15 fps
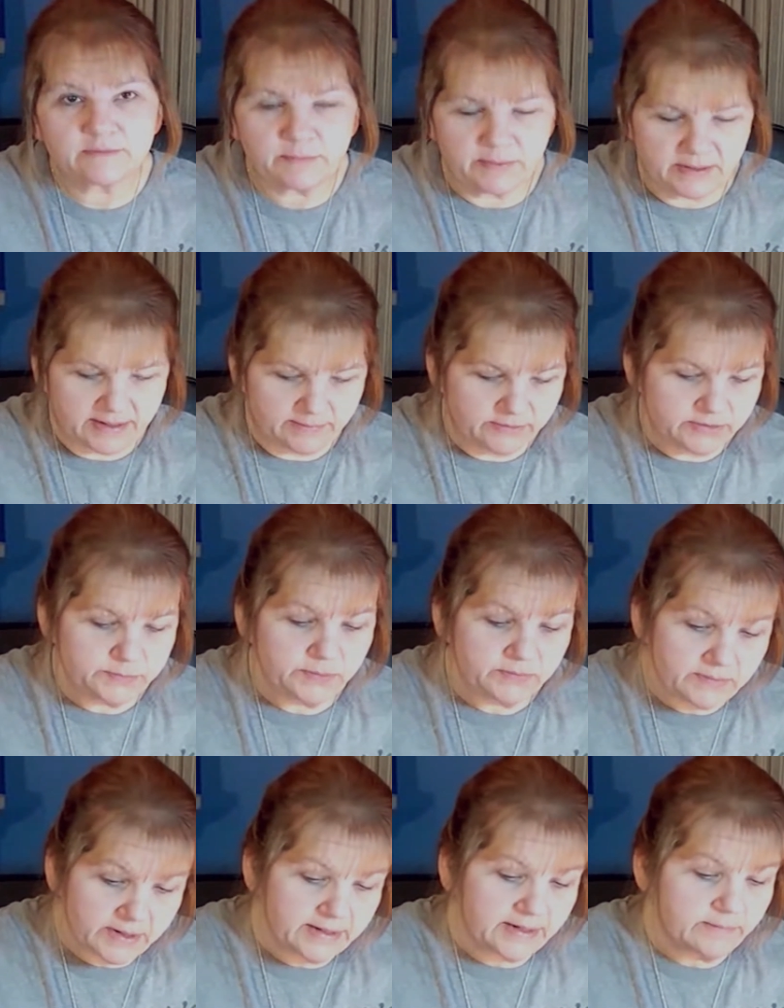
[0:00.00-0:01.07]
of primers, but
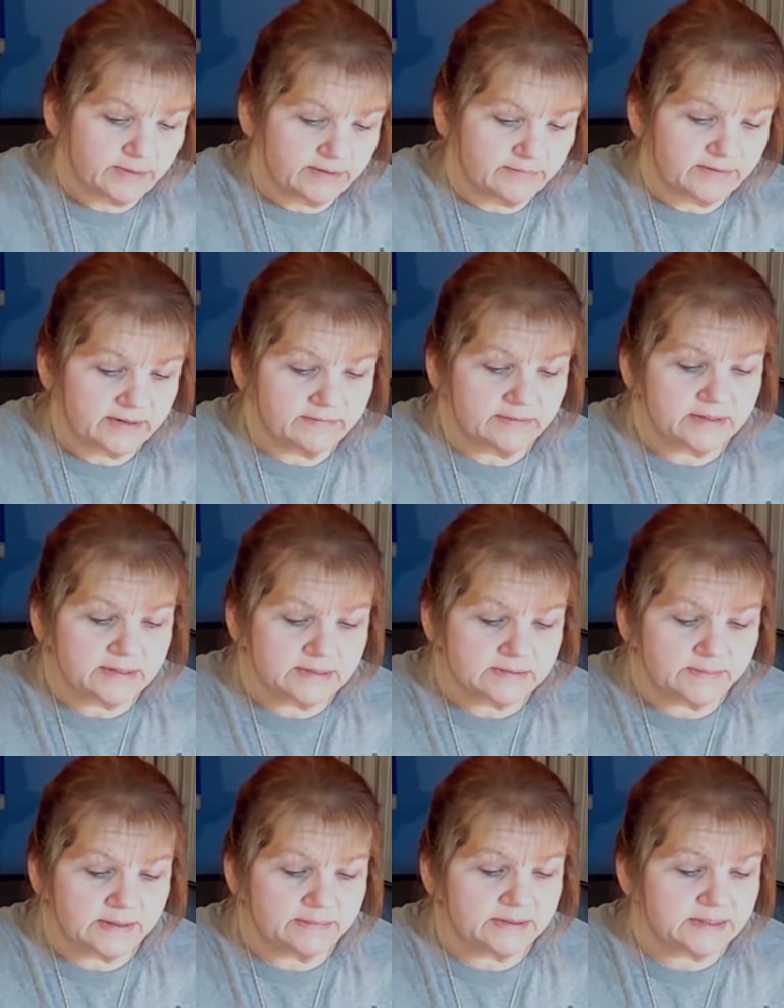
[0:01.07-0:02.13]
right now my favorite is
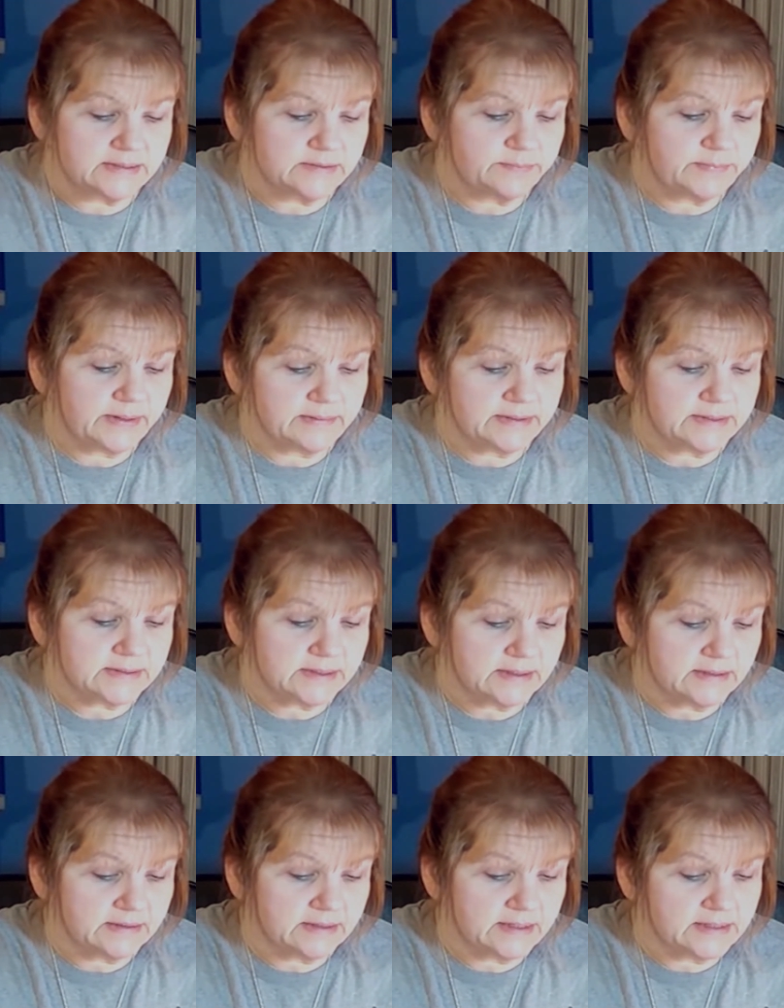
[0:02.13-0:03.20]
Maybelline's Baby
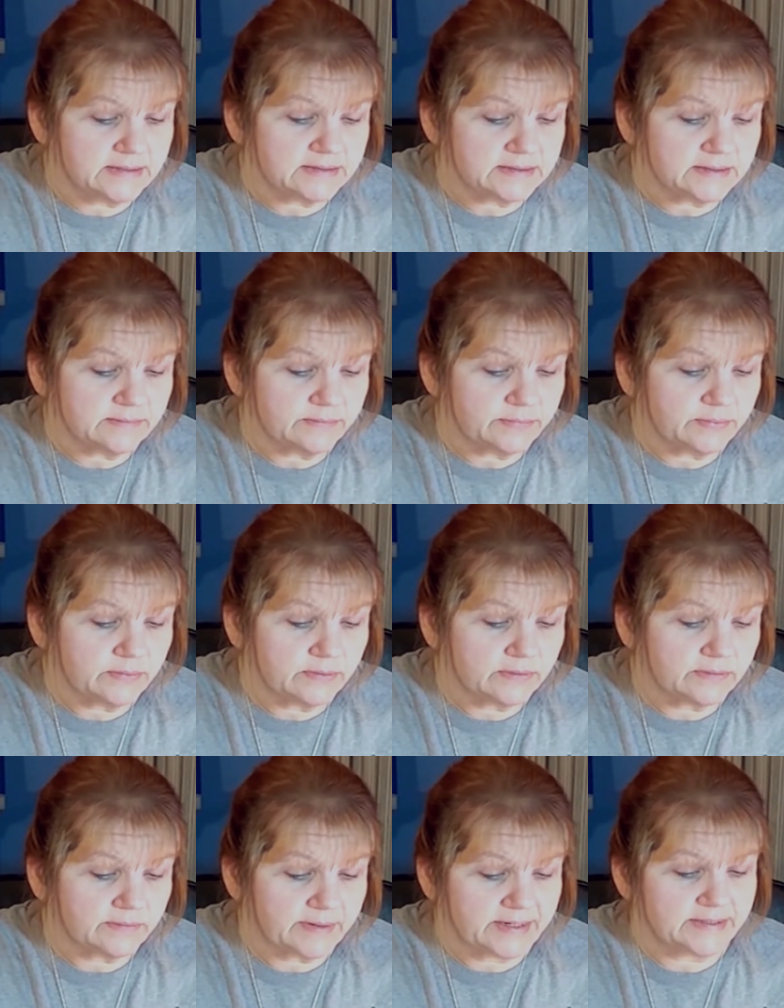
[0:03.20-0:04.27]
Skin Instant Pore
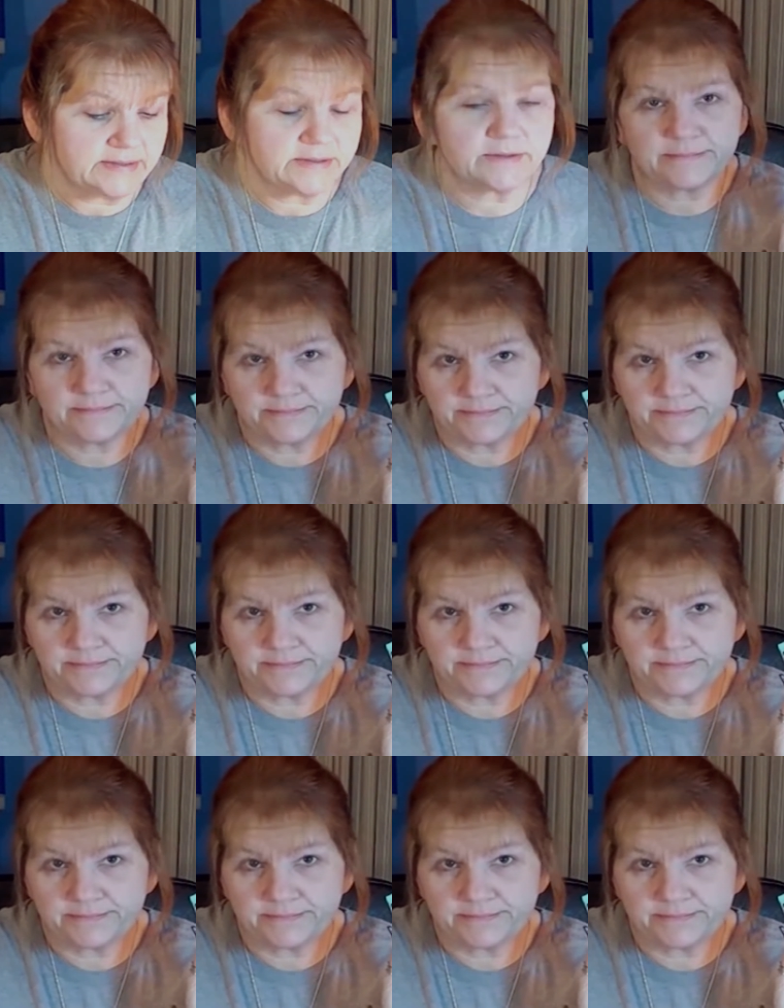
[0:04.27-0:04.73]
Eraser.